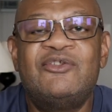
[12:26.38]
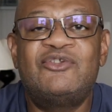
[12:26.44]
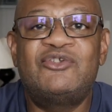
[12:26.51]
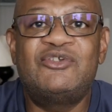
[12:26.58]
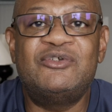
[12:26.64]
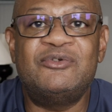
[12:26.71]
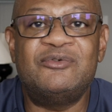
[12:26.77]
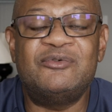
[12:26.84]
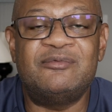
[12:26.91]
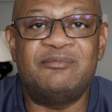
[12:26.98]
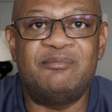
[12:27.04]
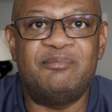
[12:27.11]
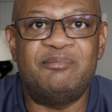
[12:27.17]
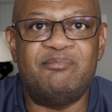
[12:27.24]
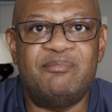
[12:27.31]
to
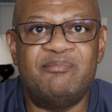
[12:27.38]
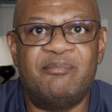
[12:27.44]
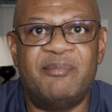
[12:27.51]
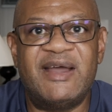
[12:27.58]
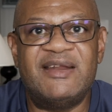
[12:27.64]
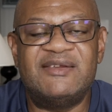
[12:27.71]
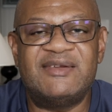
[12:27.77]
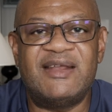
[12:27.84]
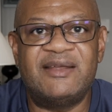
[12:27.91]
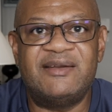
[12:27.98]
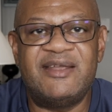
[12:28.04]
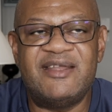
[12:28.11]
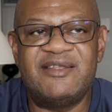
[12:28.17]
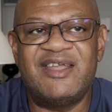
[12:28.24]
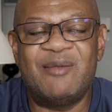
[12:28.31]
manage like
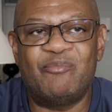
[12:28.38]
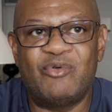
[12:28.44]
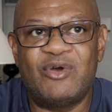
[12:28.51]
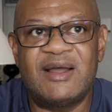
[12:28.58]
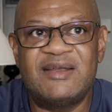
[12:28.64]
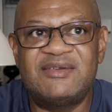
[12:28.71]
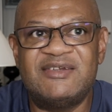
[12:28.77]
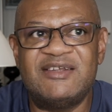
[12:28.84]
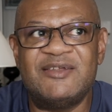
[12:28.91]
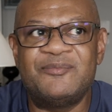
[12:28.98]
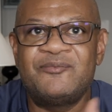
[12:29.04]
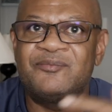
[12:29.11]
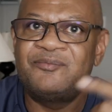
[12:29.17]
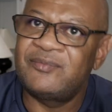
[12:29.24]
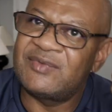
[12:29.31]
an 8K proxy
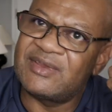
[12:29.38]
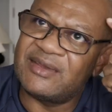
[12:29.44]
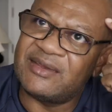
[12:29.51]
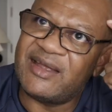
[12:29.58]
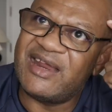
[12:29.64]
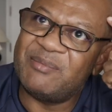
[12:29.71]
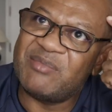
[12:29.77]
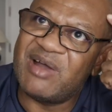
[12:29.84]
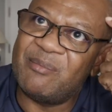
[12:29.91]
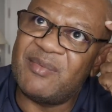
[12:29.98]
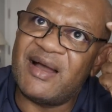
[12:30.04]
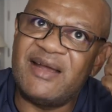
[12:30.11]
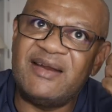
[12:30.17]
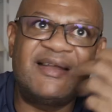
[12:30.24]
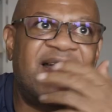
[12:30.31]
that in my
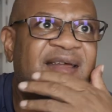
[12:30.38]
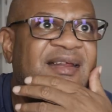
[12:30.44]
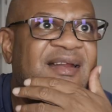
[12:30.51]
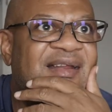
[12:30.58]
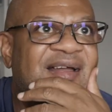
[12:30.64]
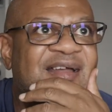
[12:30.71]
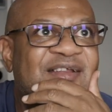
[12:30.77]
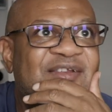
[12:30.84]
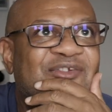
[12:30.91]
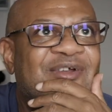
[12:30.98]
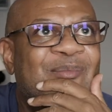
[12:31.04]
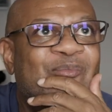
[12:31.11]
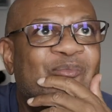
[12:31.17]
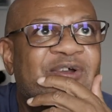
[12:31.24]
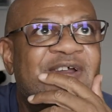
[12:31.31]
mind kind of lines
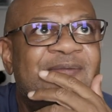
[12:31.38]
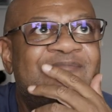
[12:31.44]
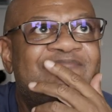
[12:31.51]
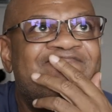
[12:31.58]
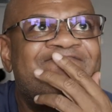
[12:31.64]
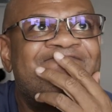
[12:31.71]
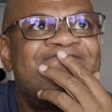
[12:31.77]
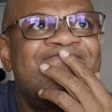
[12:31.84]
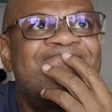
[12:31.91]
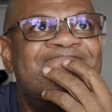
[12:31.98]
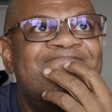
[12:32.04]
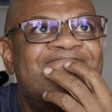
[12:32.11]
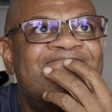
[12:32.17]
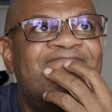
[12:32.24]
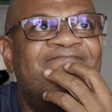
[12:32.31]
up with,
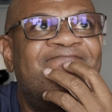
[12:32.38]
hmm,